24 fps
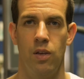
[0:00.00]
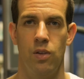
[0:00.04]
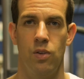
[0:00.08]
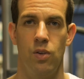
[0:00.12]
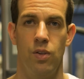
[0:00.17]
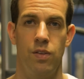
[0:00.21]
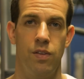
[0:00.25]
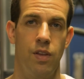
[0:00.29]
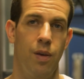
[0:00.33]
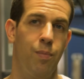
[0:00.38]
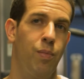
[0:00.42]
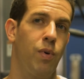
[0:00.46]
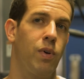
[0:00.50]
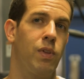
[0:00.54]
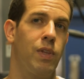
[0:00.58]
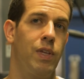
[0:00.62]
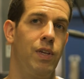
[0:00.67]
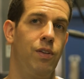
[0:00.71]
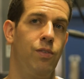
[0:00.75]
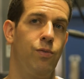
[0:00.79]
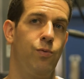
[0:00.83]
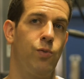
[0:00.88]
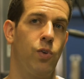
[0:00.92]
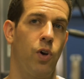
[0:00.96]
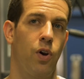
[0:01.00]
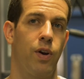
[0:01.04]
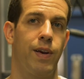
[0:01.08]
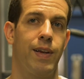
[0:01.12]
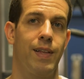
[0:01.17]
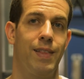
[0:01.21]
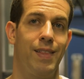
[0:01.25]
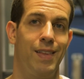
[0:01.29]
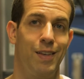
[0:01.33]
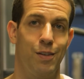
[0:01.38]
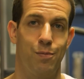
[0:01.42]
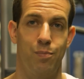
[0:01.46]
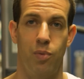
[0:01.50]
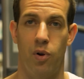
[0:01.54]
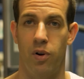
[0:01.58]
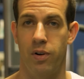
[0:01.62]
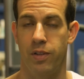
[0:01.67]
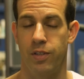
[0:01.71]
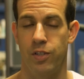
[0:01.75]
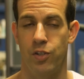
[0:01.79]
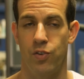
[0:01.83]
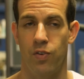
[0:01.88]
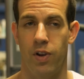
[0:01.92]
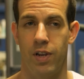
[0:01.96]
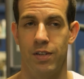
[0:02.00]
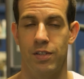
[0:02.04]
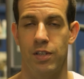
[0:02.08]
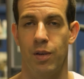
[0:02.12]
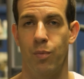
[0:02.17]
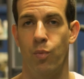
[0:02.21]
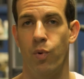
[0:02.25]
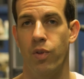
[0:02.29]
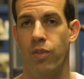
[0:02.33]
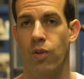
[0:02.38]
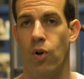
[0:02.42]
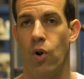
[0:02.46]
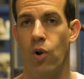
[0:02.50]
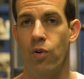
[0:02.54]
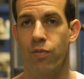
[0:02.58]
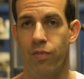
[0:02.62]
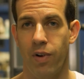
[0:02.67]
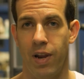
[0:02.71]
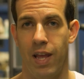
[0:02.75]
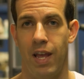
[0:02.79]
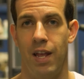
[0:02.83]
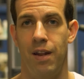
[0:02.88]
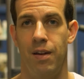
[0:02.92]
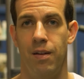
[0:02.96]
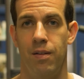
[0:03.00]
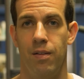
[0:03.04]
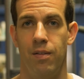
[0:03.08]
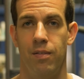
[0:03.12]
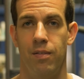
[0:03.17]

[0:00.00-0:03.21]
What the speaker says: You typically target this part of the tricep with overhead.